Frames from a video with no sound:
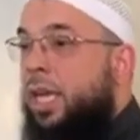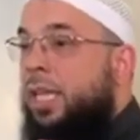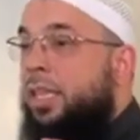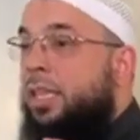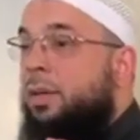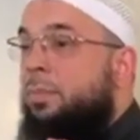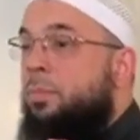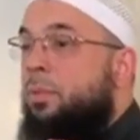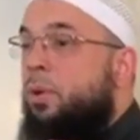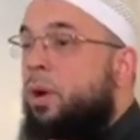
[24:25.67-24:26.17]

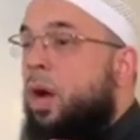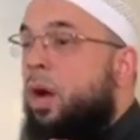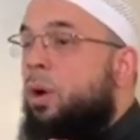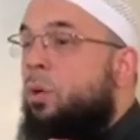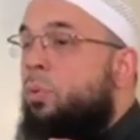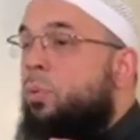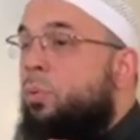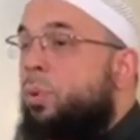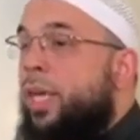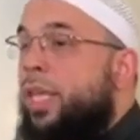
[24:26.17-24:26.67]
And the
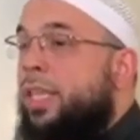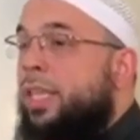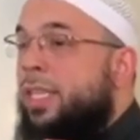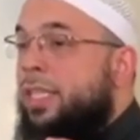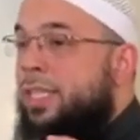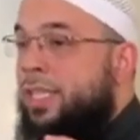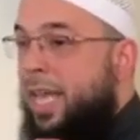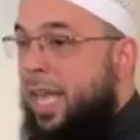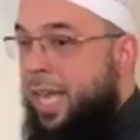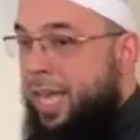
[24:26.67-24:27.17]

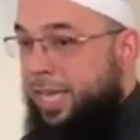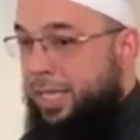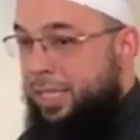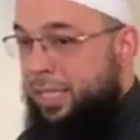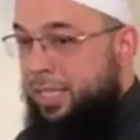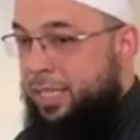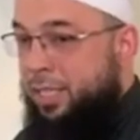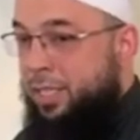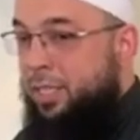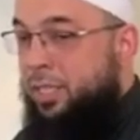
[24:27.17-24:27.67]

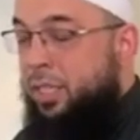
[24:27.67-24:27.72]
Mu'awwidhatayn,